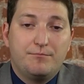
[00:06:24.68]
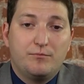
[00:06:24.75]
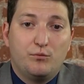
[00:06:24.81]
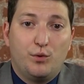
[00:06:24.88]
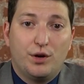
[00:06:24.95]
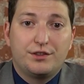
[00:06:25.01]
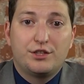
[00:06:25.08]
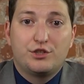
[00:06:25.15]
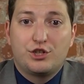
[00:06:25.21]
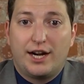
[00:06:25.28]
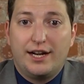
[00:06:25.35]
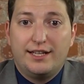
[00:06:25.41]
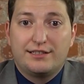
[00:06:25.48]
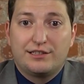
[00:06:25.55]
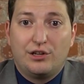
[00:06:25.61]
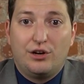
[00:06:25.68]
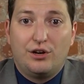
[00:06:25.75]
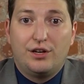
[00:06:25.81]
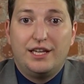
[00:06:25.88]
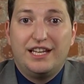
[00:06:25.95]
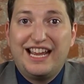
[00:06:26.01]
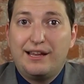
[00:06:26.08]
What the Chinese
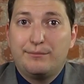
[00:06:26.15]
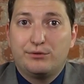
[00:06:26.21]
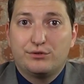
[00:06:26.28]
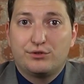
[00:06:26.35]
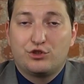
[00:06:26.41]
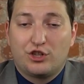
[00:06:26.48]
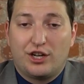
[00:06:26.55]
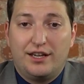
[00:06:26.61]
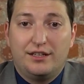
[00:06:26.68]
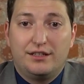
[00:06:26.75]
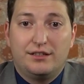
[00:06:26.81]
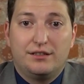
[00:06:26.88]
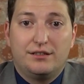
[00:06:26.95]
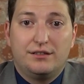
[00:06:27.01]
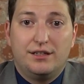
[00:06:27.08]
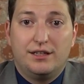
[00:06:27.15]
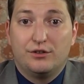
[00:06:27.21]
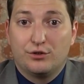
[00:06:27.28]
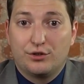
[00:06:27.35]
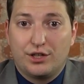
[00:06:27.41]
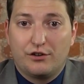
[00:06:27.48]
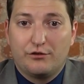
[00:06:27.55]
law enables China and
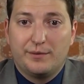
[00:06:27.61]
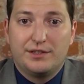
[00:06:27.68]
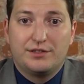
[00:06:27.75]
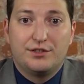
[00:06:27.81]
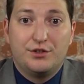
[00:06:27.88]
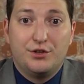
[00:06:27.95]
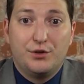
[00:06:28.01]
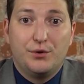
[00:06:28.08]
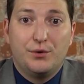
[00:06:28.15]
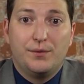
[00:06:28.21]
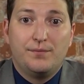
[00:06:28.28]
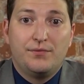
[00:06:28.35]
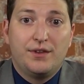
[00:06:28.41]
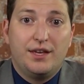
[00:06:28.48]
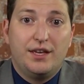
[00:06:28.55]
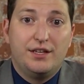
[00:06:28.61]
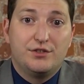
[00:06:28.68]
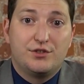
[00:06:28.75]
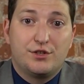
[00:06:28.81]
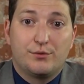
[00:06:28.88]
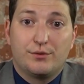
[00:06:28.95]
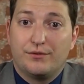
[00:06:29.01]
their government to do
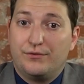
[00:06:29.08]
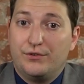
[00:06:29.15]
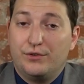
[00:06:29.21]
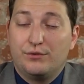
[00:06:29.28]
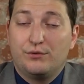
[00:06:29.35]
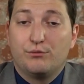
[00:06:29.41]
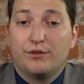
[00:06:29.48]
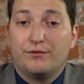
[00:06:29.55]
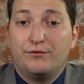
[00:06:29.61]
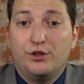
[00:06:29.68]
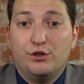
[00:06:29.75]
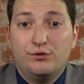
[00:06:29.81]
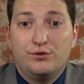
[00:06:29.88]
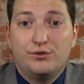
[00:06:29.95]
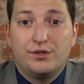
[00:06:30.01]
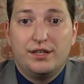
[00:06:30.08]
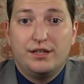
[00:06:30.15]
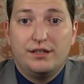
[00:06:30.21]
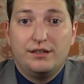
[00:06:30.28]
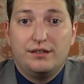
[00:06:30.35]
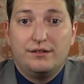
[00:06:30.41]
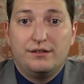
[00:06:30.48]
is to refuse
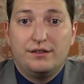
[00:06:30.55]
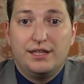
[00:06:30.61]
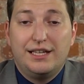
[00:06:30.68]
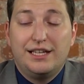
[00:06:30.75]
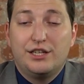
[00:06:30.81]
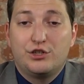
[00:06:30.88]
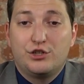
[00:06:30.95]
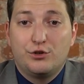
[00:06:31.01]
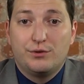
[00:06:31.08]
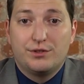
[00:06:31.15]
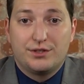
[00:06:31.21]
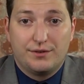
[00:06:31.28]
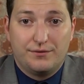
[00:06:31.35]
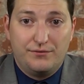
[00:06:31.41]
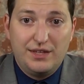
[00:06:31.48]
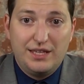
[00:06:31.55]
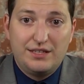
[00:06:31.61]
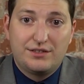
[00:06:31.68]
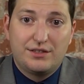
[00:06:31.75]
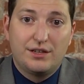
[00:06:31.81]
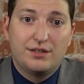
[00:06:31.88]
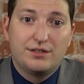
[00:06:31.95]
the issuance of
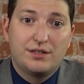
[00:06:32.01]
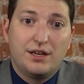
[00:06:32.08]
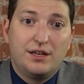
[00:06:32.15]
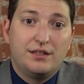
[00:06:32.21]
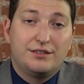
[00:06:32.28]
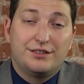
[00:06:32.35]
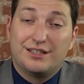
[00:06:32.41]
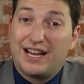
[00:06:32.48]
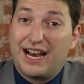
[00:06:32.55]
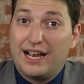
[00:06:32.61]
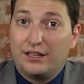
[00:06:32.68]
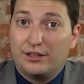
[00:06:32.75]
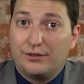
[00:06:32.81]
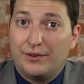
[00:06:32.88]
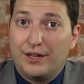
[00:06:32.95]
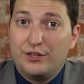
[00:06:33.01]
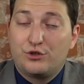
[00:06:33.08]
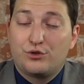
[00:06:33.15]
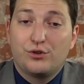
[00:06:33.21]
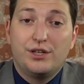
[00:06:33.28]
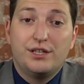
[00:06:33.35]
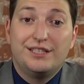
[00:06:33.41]
visas, denial of
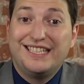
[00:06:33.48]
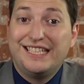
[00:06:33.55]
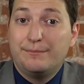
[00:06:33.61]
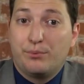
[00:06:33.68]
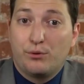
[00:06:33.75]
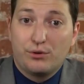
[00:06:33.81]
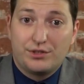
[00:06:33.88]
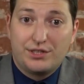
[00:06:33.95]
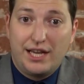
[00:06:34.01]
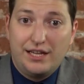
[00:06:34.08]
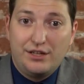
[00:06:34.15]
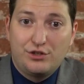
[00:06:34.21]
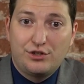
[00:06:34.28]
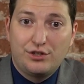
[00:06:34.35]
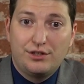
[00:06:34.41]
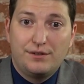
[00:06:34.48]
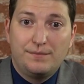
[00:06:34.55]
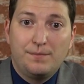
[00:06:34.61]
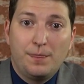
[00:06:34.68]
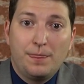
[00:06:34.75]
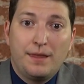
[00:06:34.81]
entry, deportation.